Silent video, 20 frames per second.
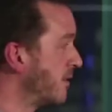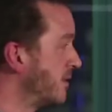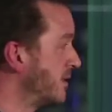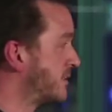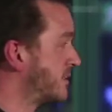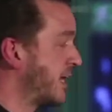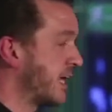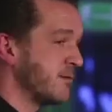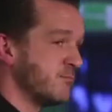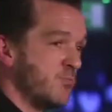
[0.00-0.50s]
they'll
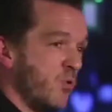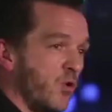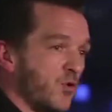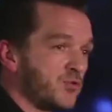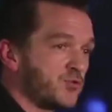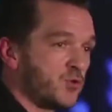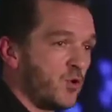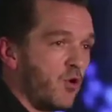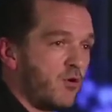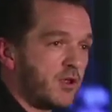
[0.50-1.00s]
take more
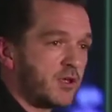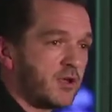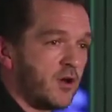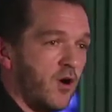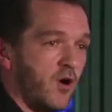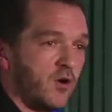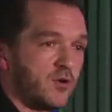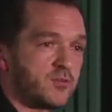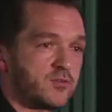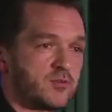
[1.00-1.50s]
story
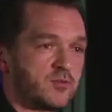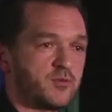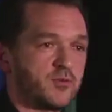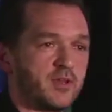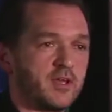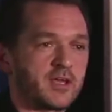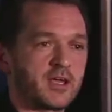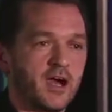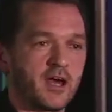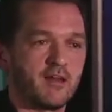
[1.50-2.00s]
cards. So
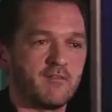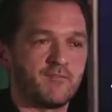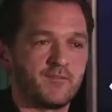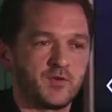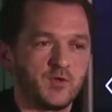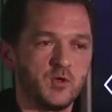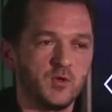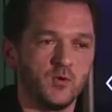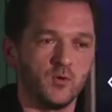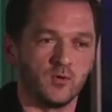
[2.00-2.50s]
they kind of
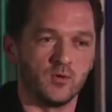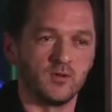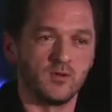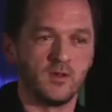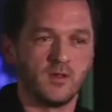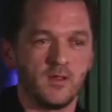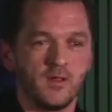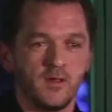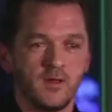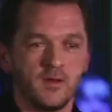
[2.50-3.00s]

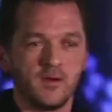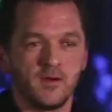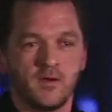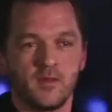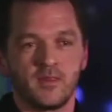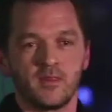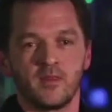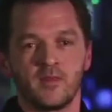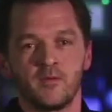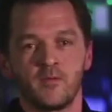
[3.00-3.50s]
fuel
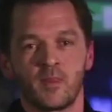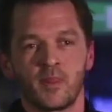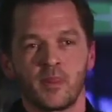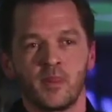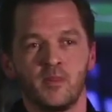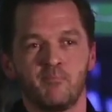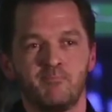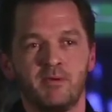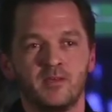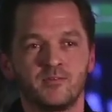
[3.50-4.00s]

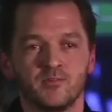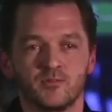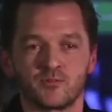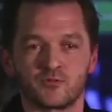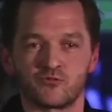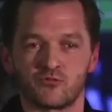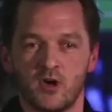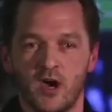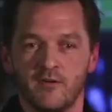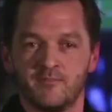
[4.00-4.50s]
the business
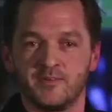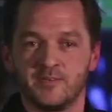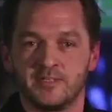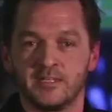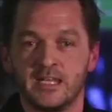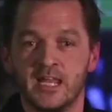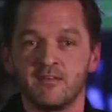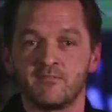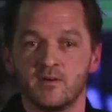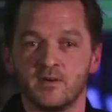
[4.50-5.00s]
drive to
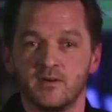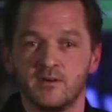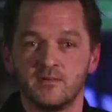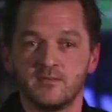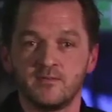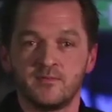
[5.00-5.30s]
deliver.